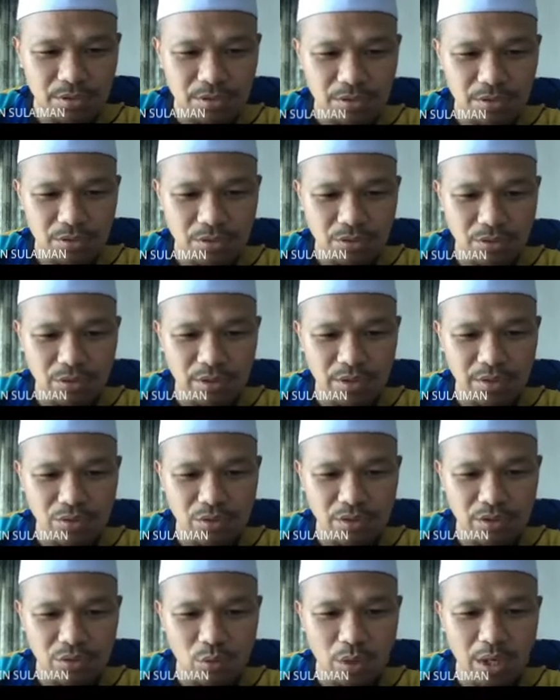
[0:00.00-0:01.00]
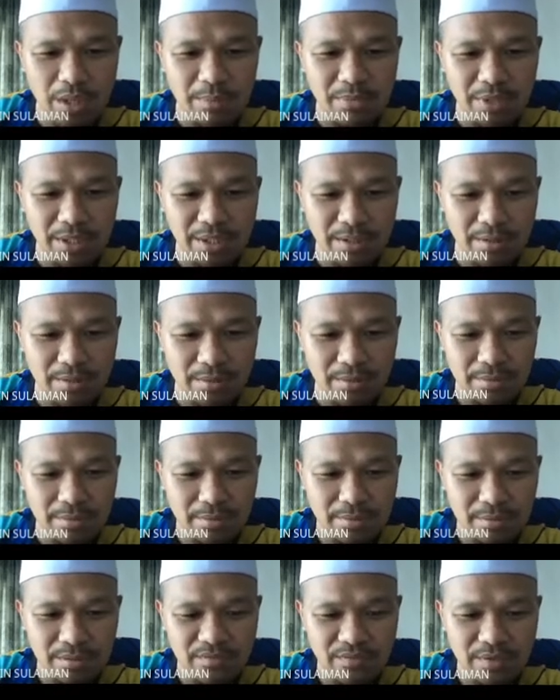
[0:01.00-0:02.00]
you need to update
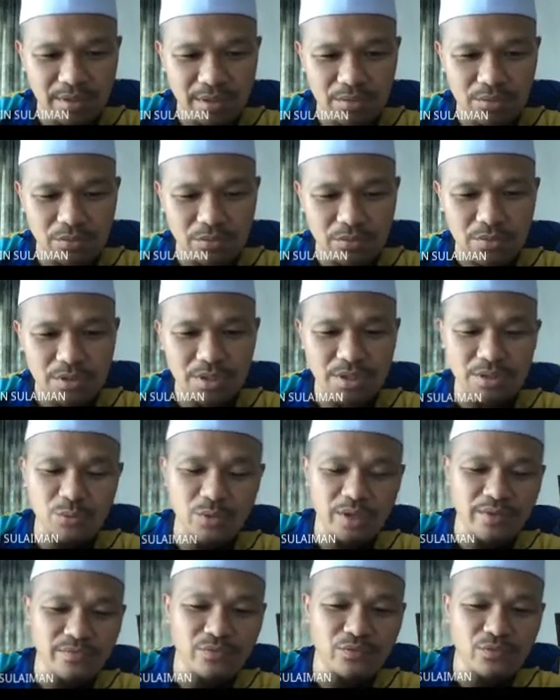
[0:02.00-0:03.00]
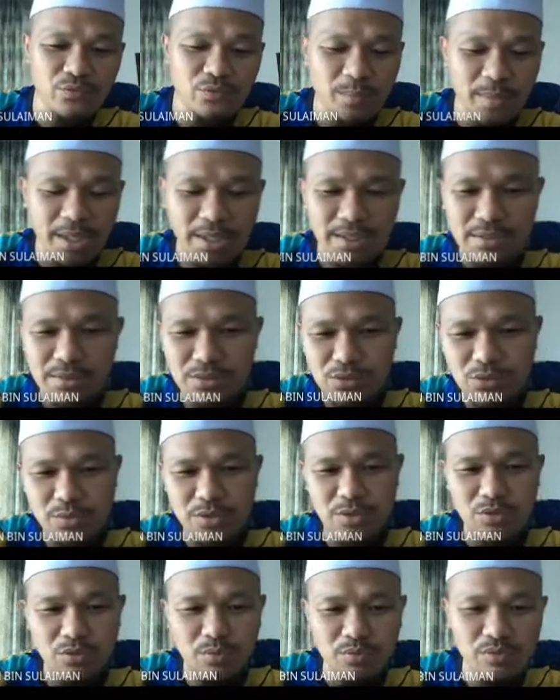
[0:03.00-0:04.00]
the value. Since we have two bus, should be
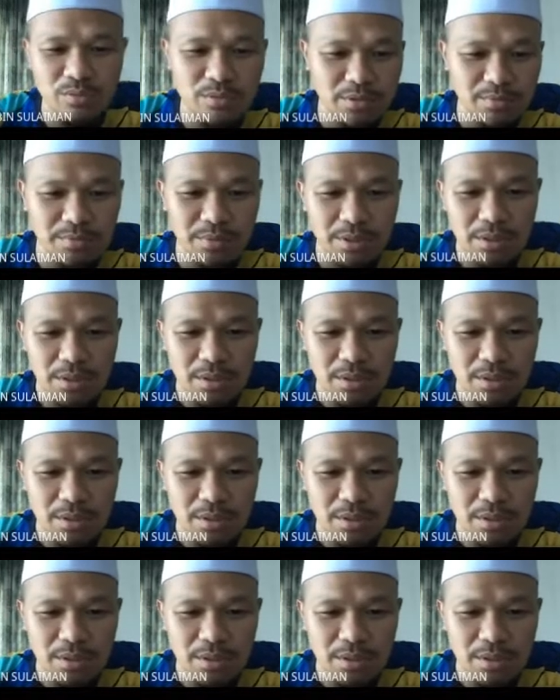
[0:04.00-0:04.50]
no problem.